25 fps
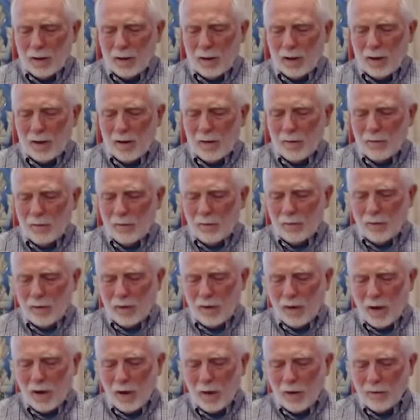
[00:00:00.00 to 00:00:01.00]
of
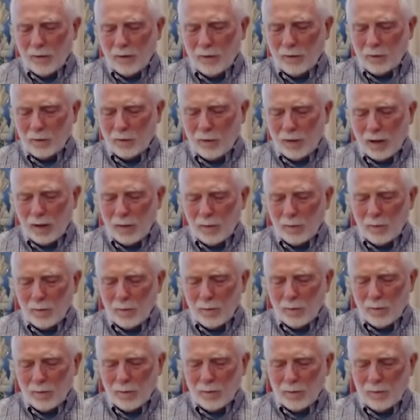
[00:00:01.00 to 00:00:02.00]
all these great
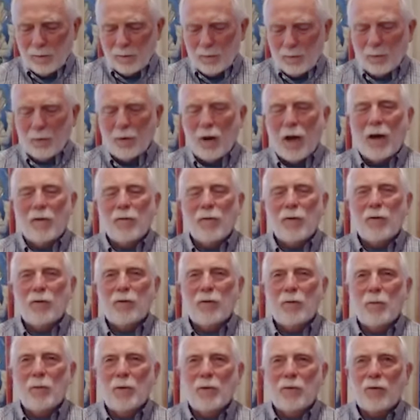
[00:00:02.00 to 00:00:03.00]

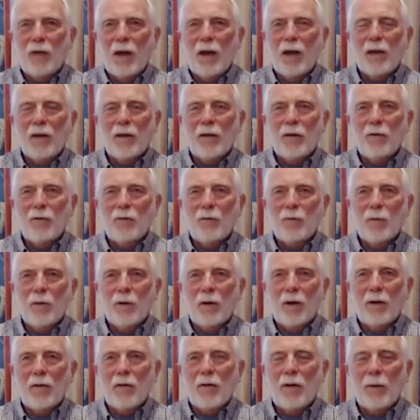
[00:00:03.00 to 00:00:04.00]
prophets and messiahs
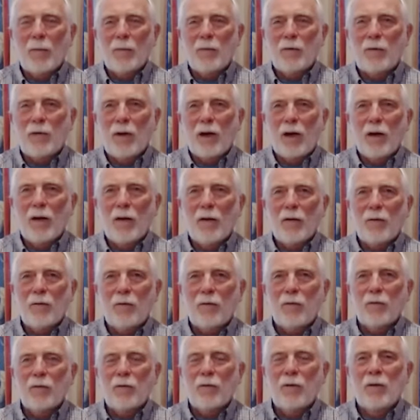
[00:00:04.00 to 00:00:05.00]
were
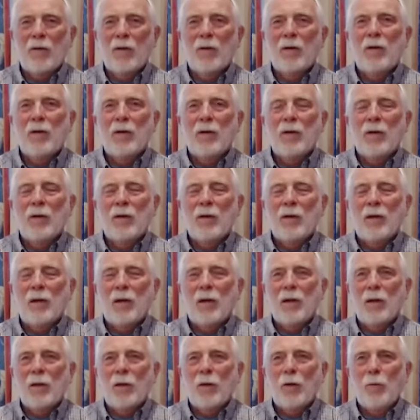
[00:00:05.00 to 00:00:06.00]
themselves
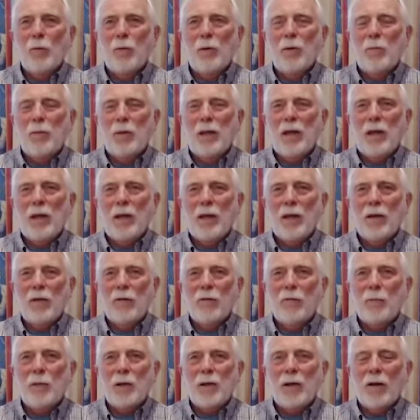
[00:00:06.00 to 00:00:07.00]
illumined
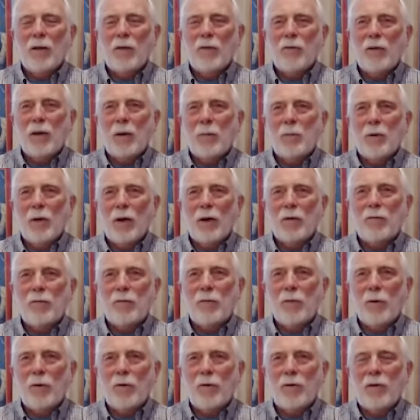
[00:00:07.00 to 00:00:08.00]
beings because they brought
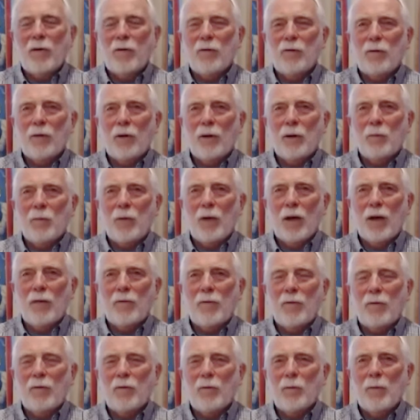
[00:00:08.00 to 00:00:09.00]
forth these great
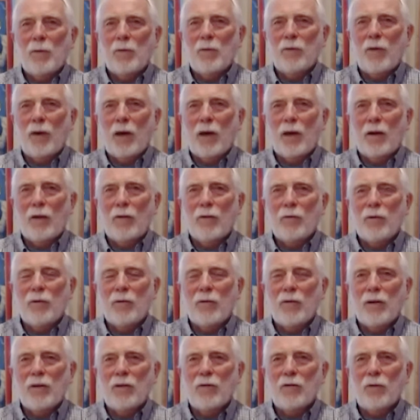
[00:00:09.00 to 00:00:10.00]
prophets, messiahs, and
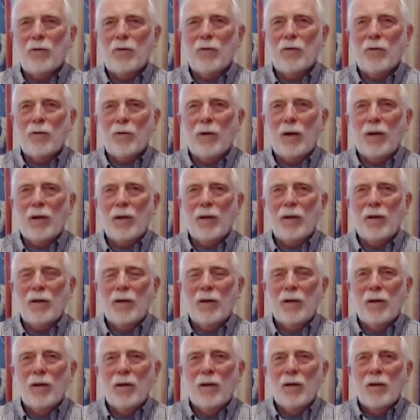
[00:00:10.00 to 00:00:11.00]
teachers, right?
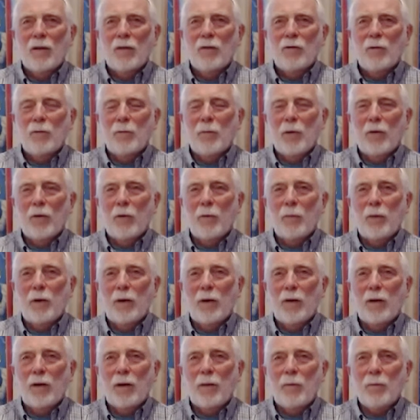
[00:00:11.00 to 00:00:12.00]
So Mother
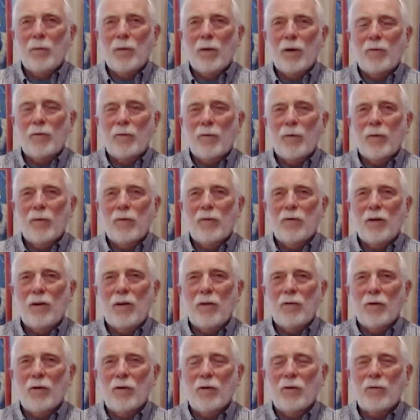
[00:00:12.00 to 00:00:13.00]
Mary brought forth
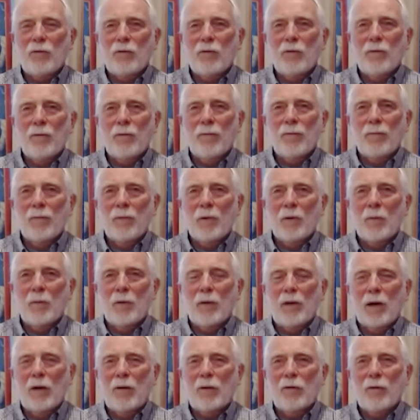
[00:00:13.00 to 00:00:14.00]
Jesus.
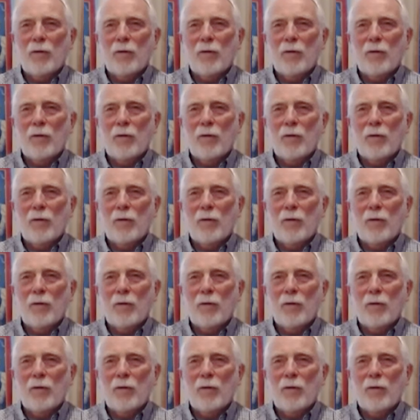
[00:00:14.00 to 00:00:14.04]
Without